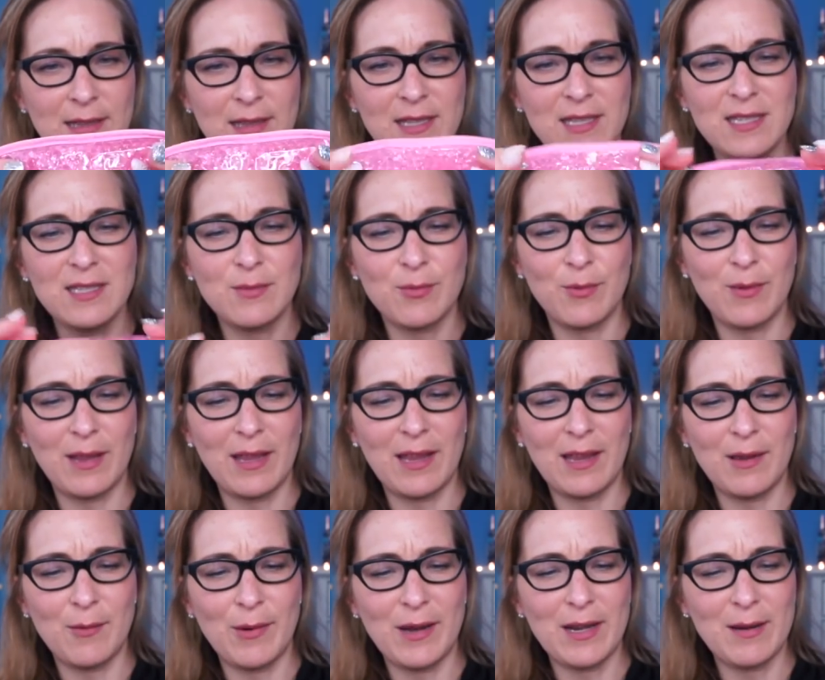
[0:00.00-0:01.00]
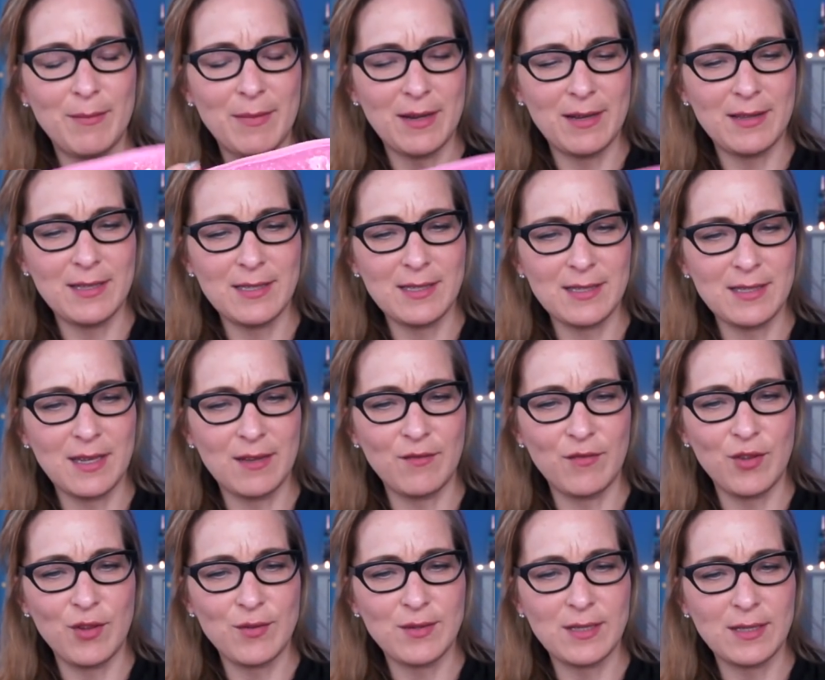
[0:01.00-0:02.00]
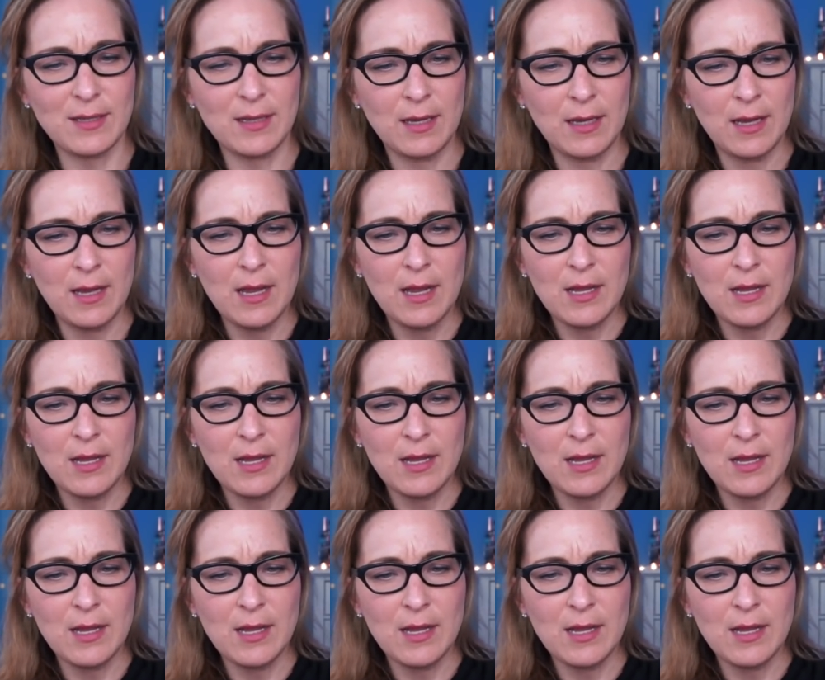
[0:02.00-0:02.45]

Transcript: this way. Wait a minute, this is confusing.